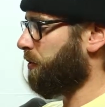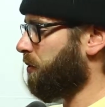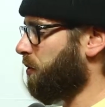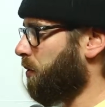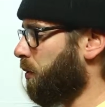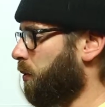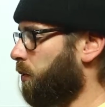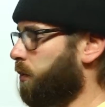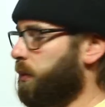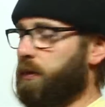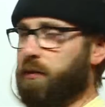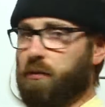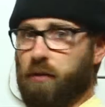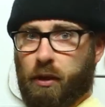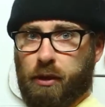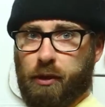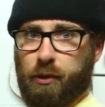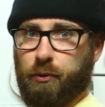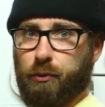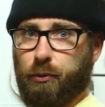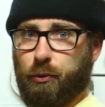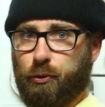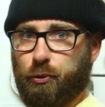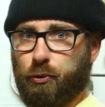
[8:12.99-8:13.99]
So we've got
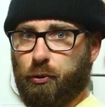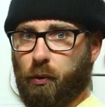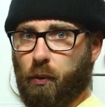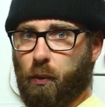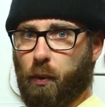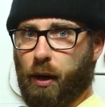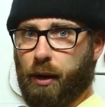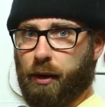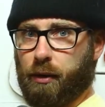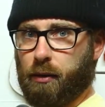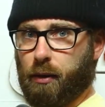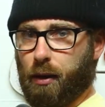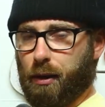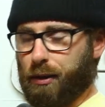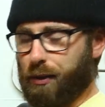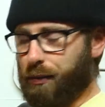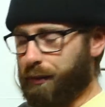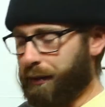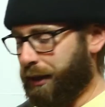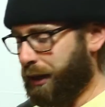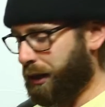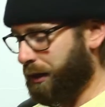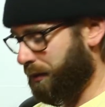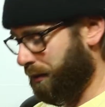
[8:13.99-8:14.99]
a neutral wire not
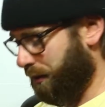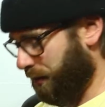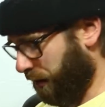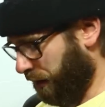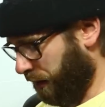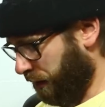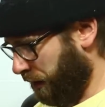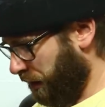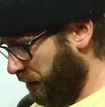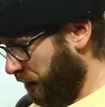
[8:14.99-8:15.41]
doing anything.